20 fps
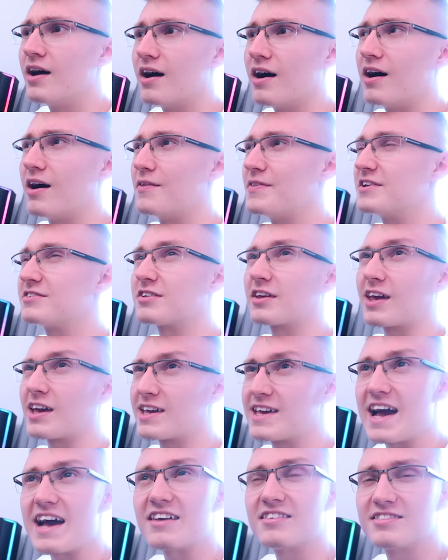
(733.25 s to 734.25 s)
Uh, there's like a
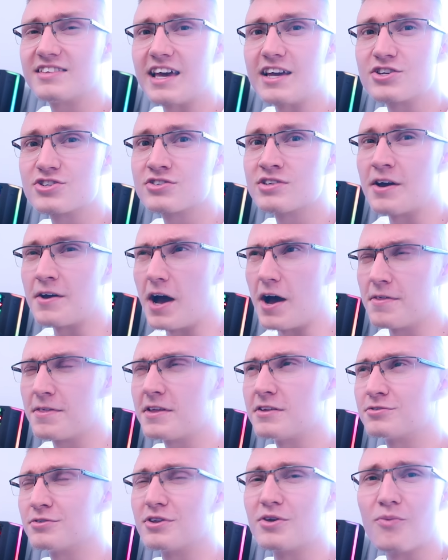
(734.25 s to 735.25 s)
gas station, I think
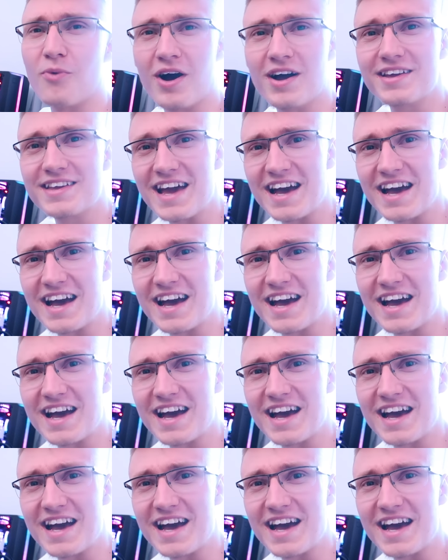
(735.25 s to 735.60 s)
there's only one